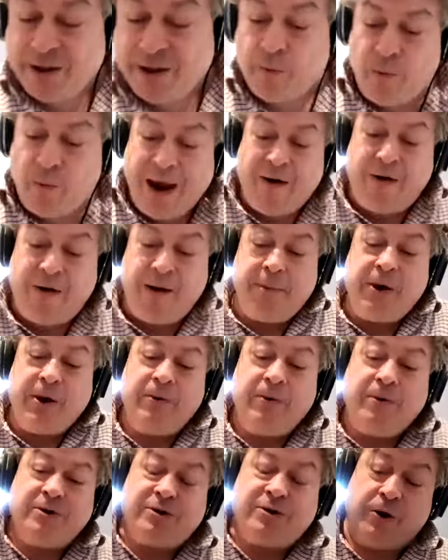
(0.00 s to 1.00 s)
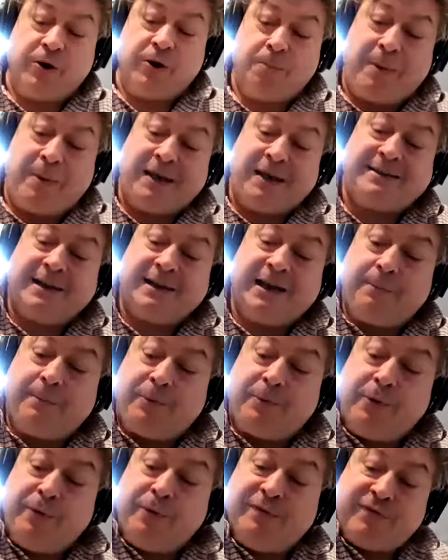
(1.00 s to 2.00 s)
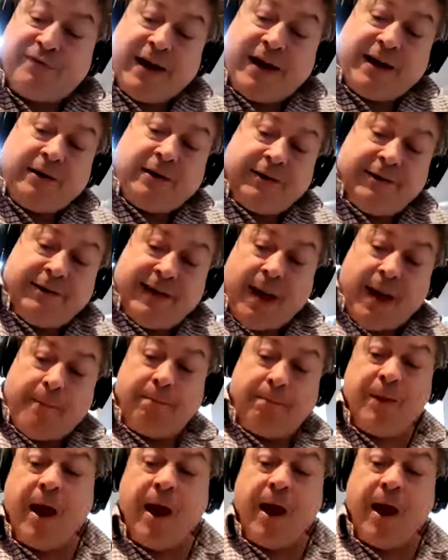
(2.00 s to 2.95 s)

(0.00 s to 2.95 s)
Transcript: we're immune to basically right. proves fatal to them.